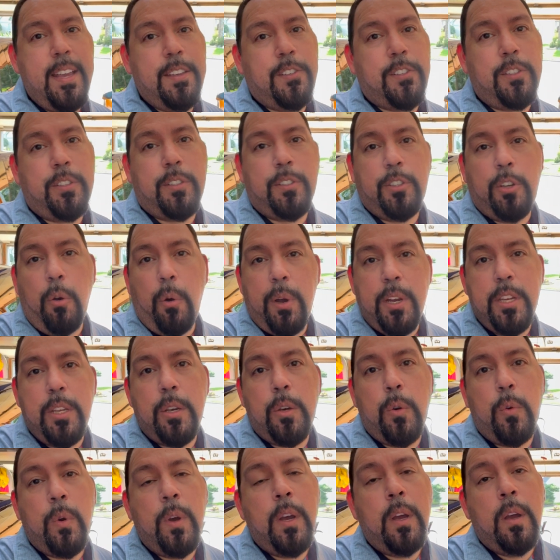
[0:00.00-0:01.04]
just showing
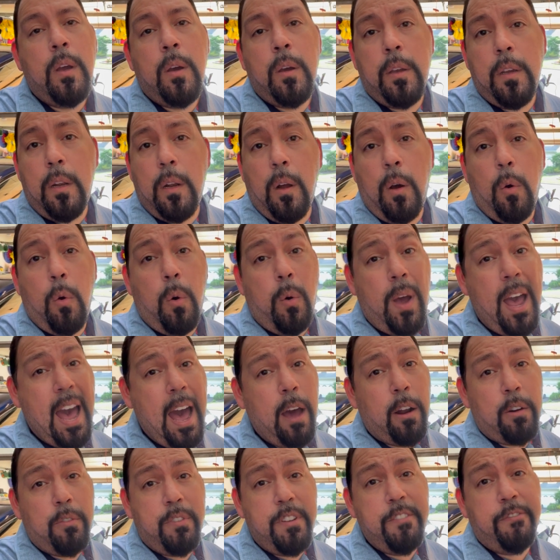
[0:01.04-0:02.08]
you you know, how
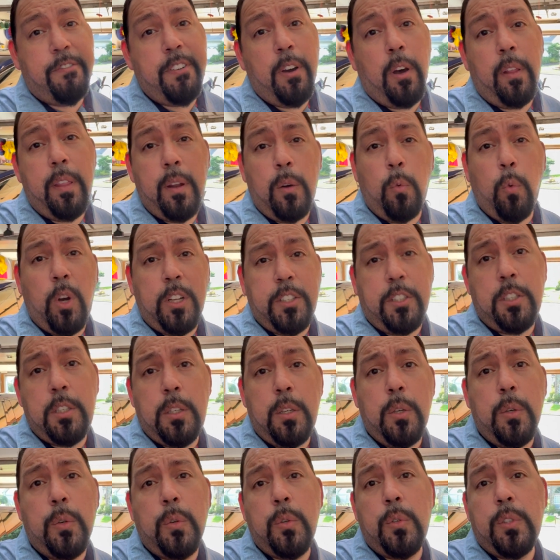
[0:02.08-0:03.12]
to refill it, what to
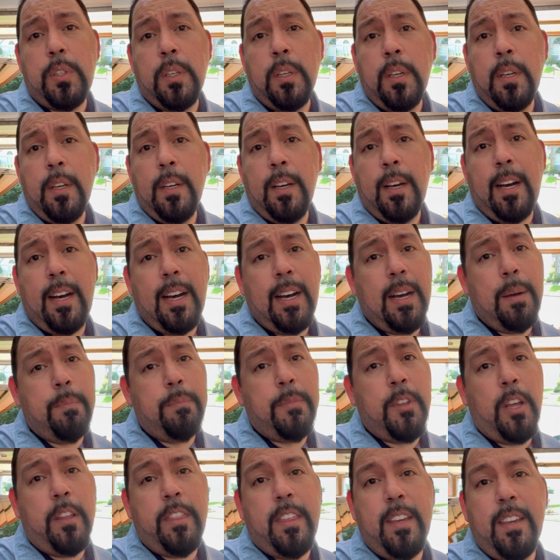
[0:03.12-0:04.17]
use. Um,
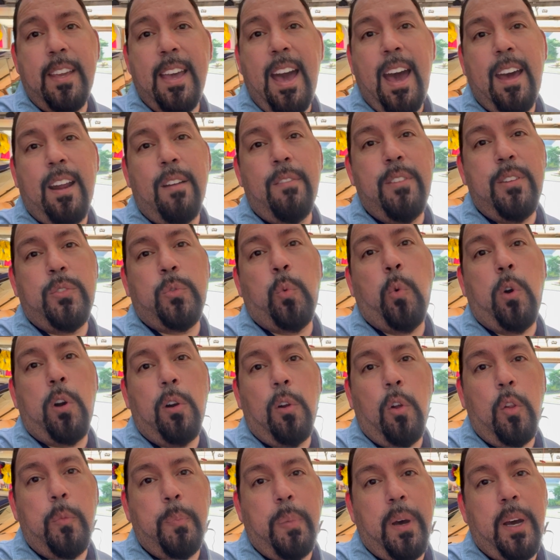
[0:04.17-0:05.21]
nothing out of this
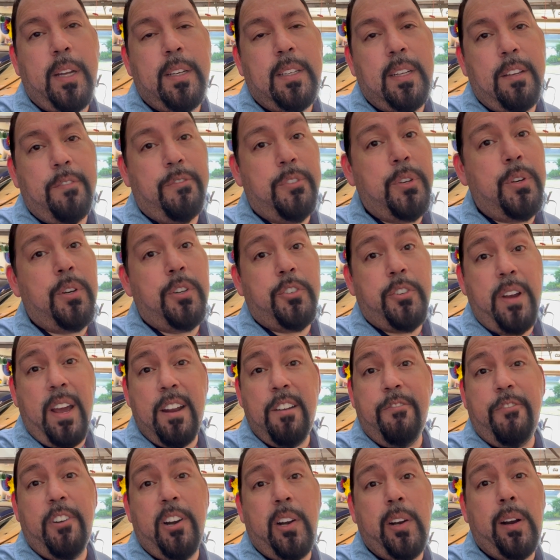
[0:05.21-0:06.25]
world, but if you're trying
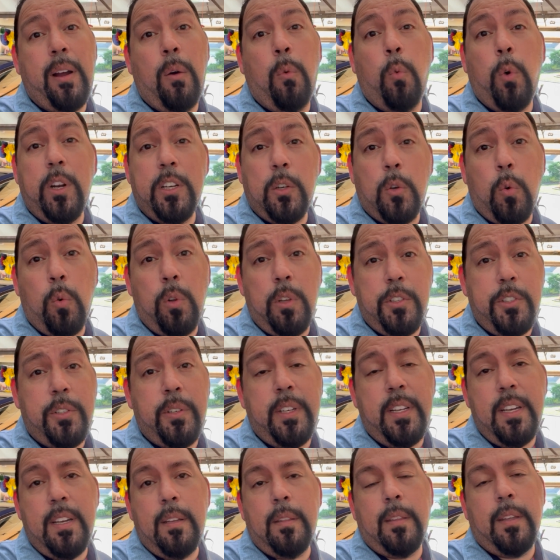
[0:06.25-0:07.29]
to figure out what coolant you
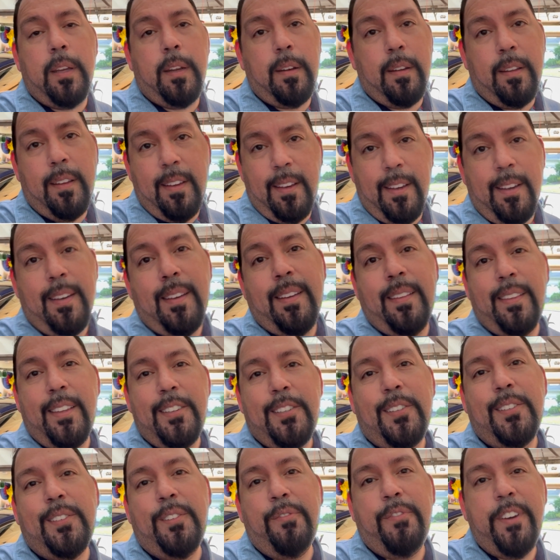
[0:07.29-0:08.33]
need, then
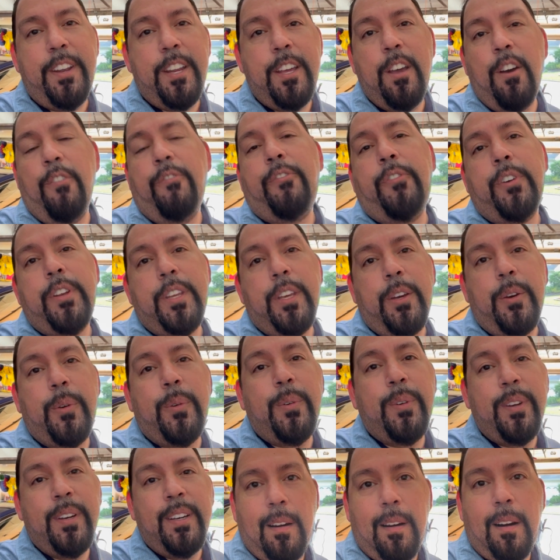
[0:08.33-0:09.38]
this is the video for you.
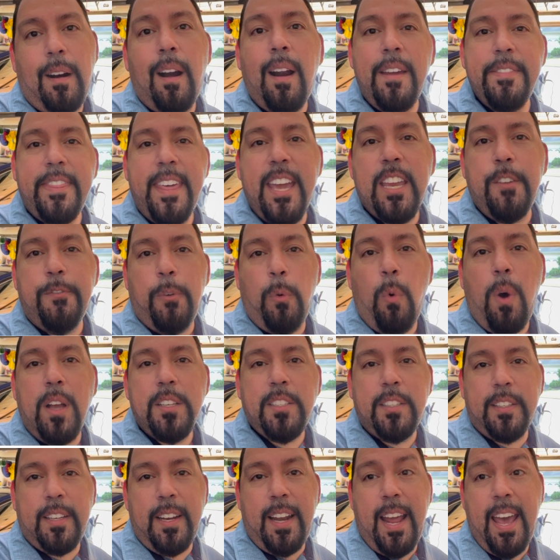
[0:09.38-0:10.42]
All right, thank you for
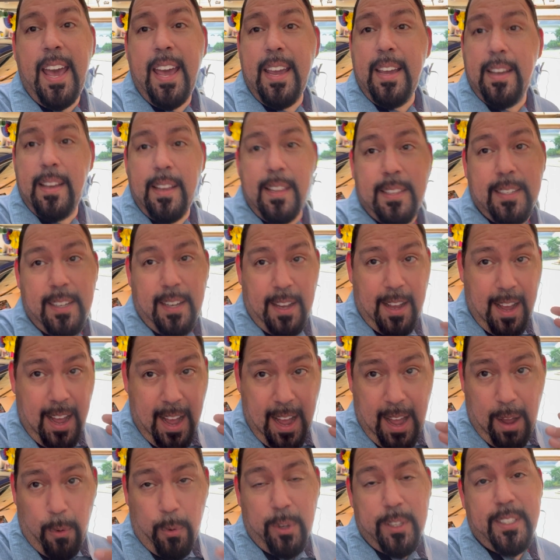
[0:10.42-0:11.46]
watching today. It's a
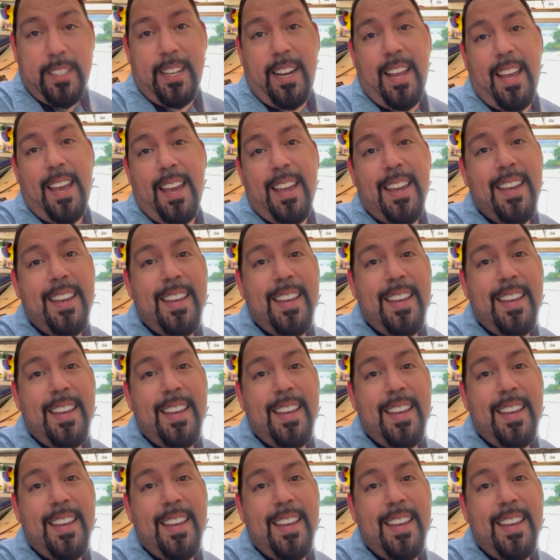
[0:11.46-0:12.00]
hot one today,